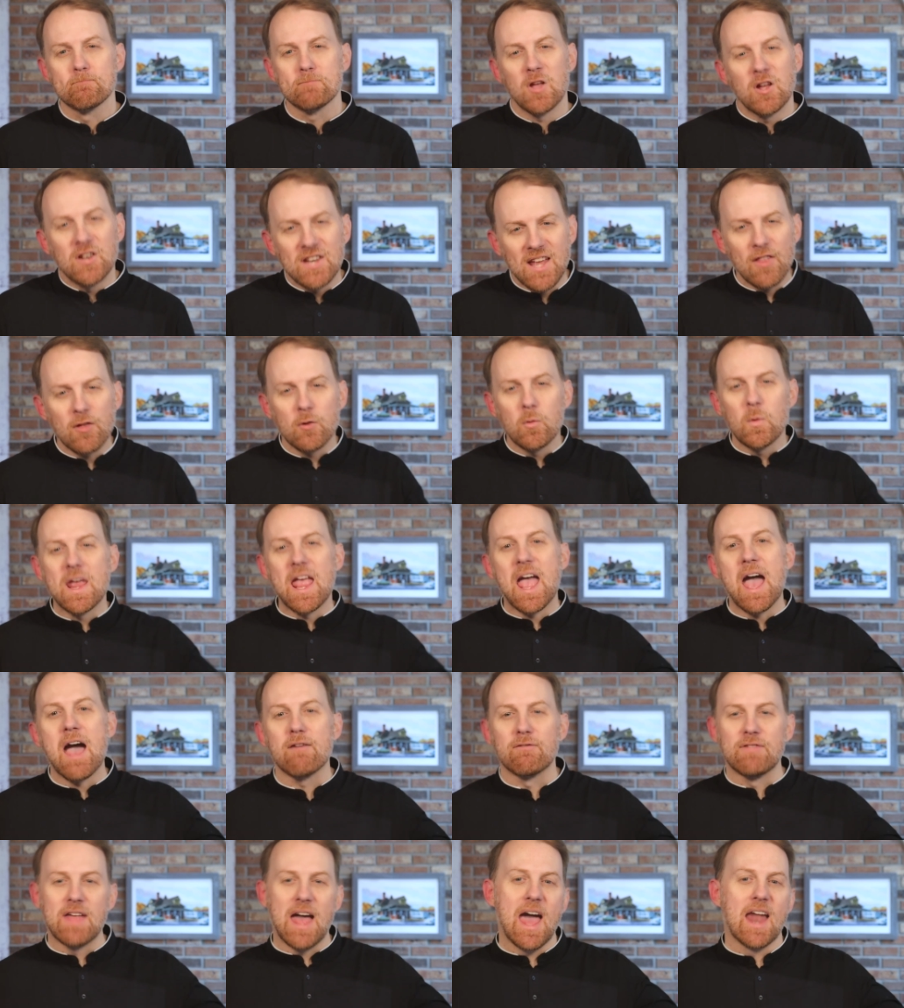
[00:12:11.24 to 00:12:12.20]
now that we
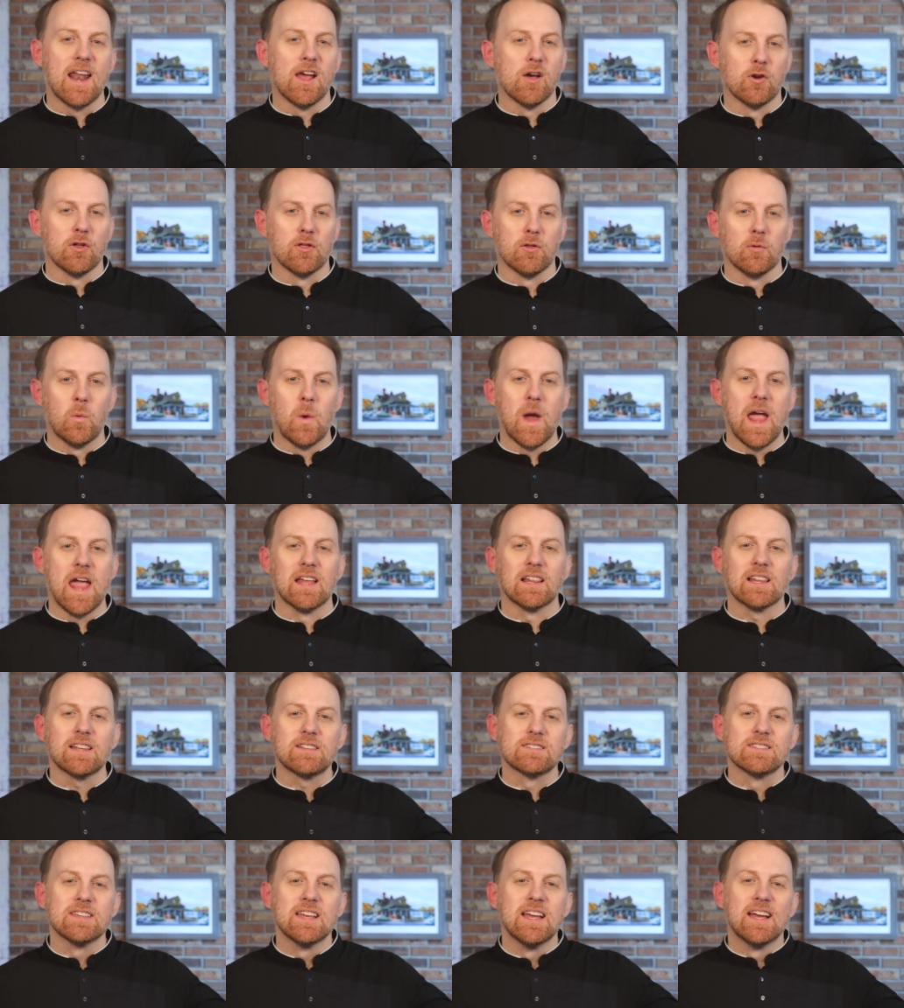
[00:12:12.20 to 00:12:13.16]
have that out of the way,
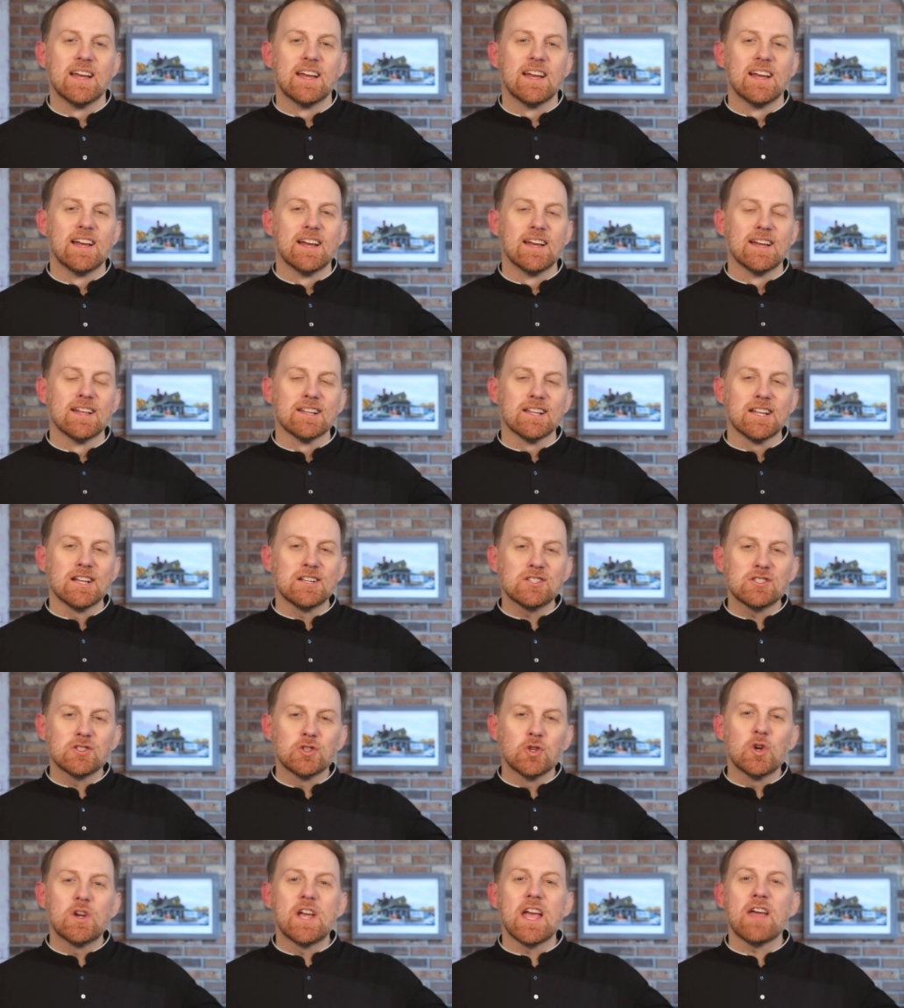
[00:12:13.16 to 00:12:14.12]
let's
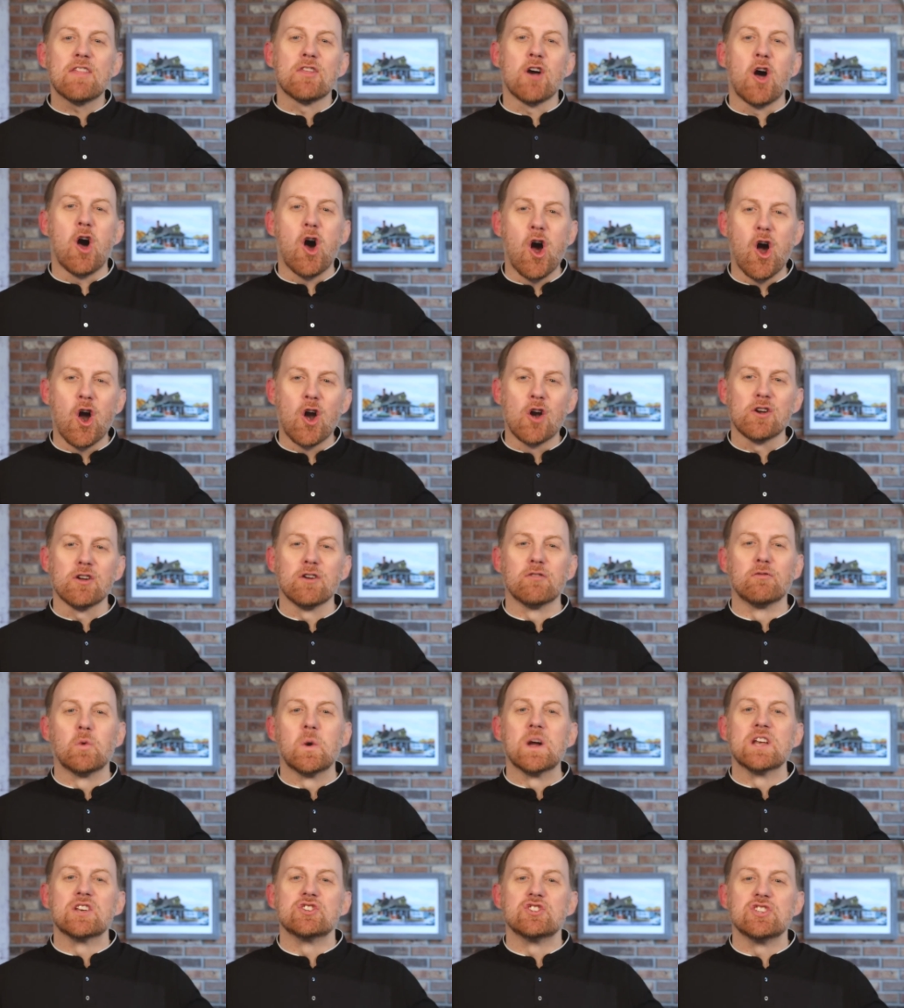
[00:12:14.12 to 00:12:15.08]
let's look at the heart of
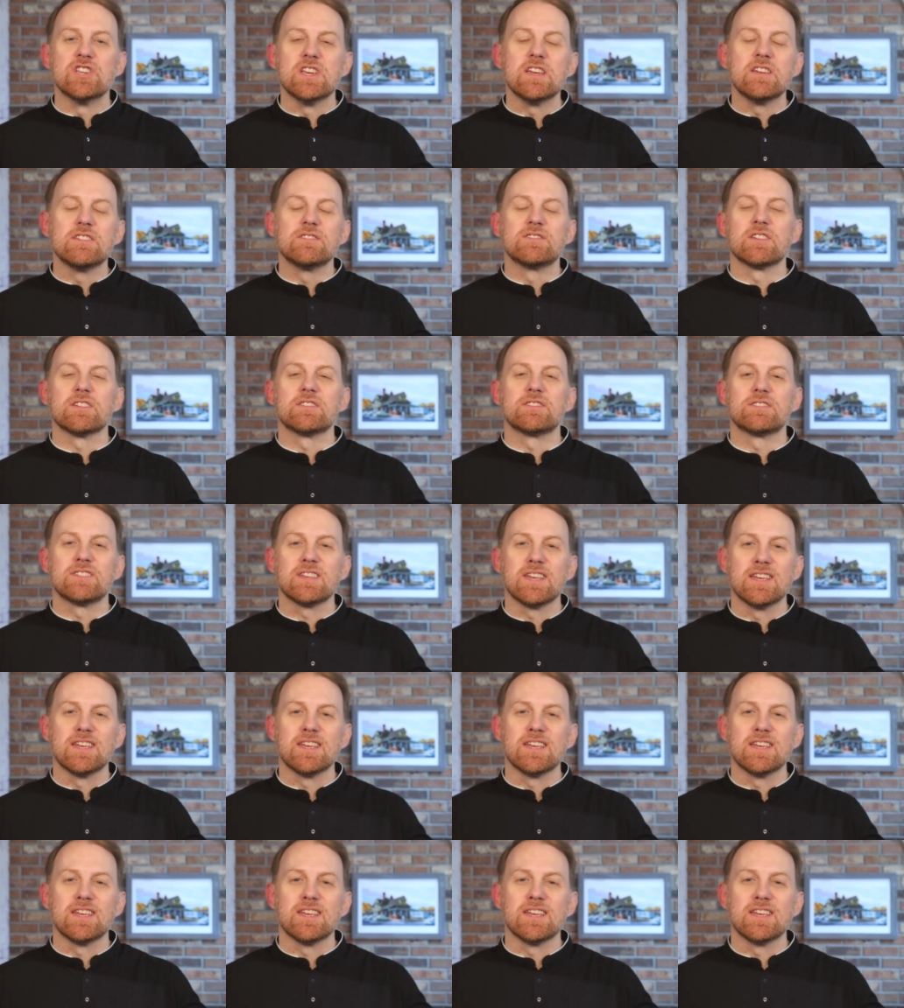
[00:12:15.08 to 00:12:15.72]
what Jesus